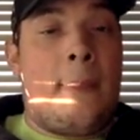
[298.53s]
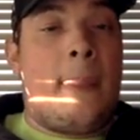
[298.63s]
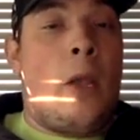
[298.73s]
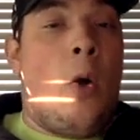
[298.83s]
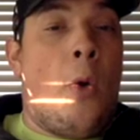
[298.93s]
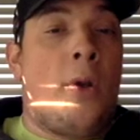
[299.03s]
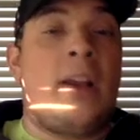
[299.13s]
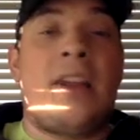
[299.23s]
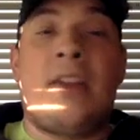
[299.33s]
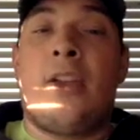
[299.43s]

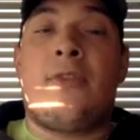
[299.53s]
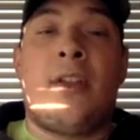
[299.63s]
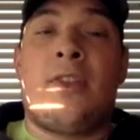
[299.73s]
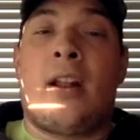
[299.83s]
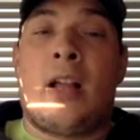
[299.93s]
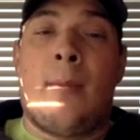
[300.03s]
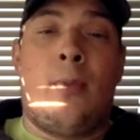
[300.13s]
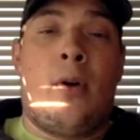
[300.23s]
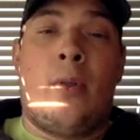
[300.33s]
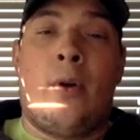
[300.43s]
Hornady does this on a
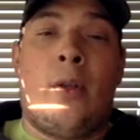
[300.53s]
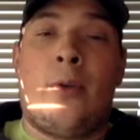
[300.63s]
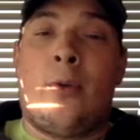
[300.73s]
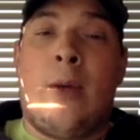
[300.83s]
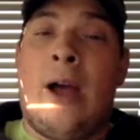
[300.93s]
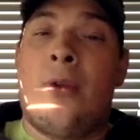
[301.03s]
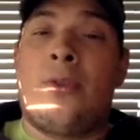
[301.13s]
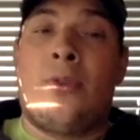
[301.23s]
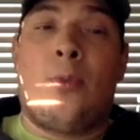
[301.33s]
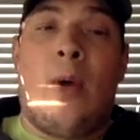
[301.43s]
couple of their other rounds
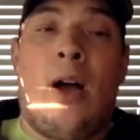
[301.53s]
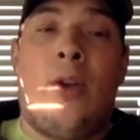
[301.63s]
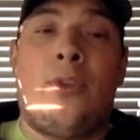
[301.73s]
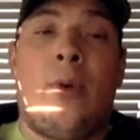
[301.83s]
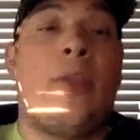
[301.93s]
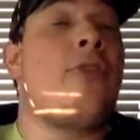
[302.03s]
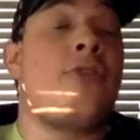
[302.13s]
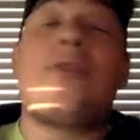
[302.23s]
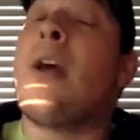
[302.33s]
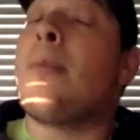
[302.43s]
as well, so it's
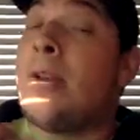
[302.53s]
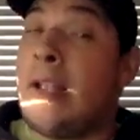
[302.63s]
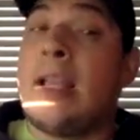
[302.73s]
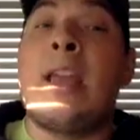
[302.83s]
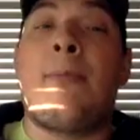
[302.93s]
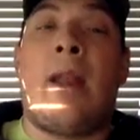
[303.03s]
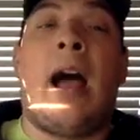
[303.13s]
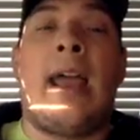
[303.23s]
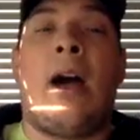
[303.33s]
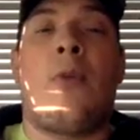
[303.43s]
something to keep an
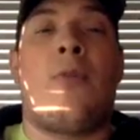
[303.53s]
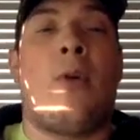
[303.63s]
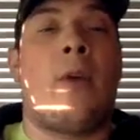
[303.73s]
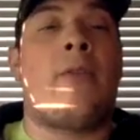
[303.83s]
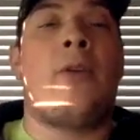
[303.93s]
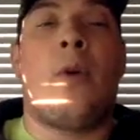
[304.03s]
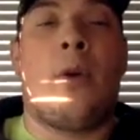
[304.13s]
eye out for if you are